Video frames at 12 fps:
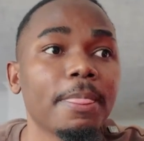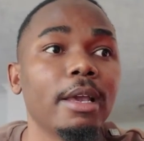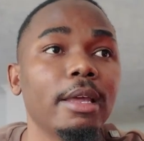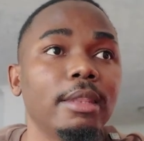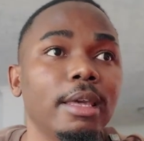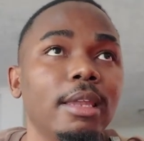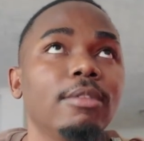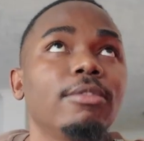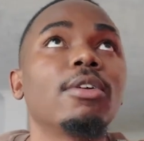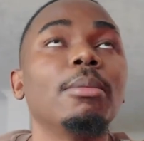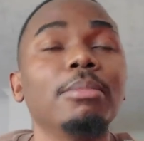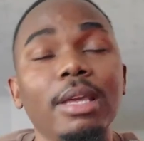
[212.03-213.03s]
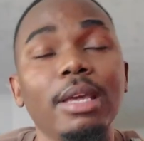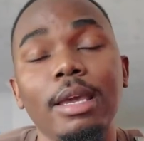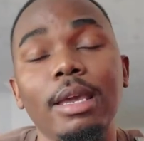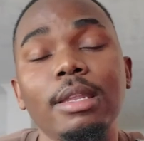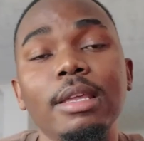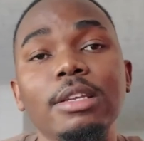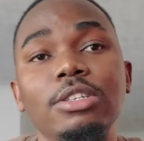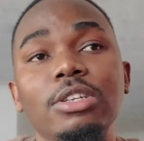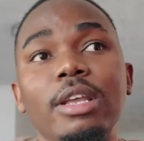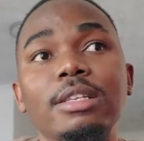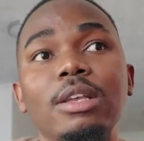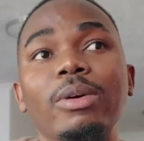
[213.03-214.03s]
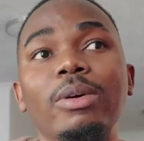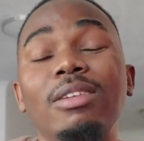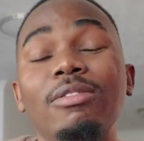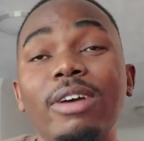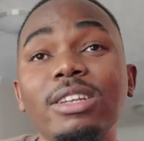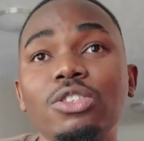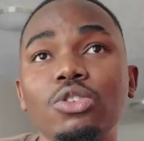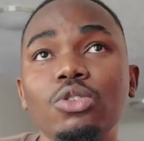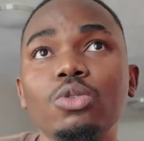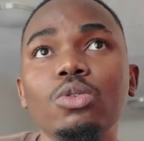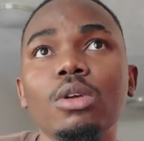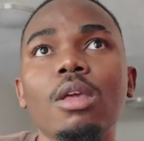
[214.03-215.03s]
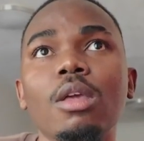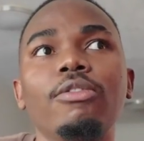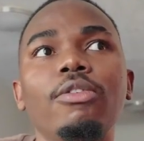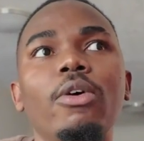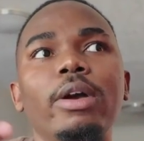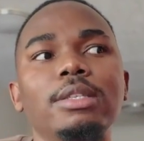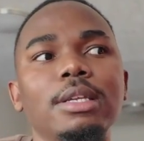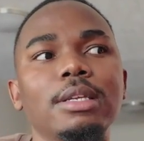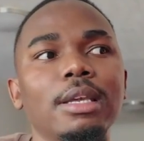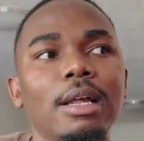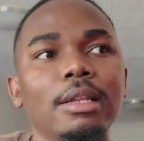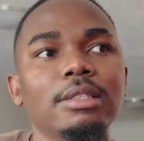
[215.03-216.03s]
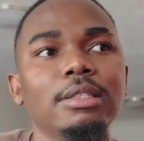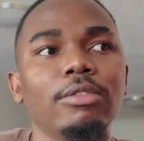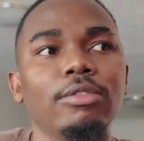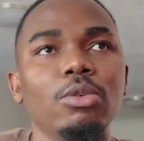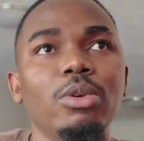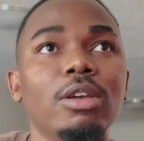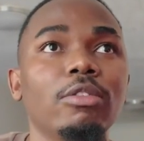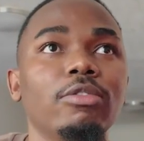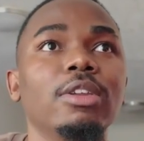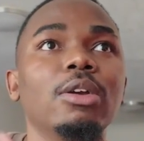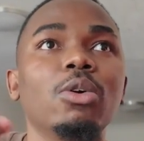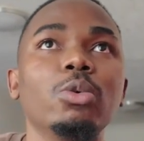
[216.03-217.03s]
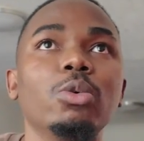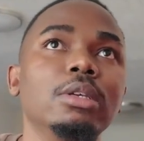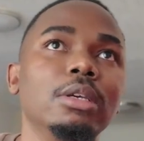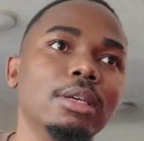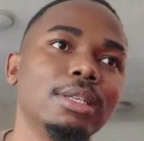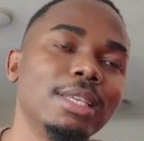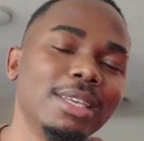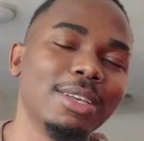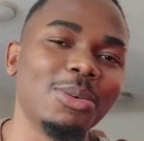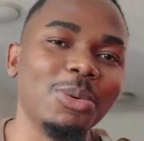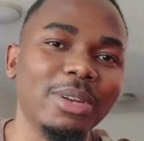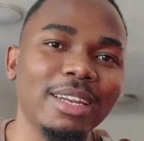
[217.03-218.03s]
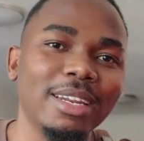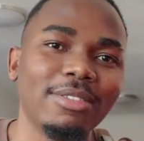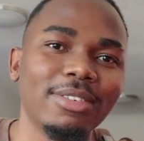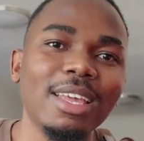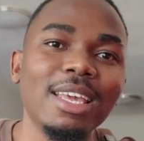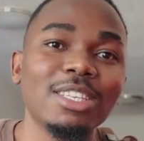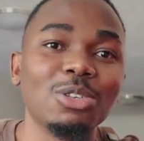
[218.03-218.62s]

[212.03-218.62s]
and then from there the engineers are going to invite you for a technical interview if the code is good enough.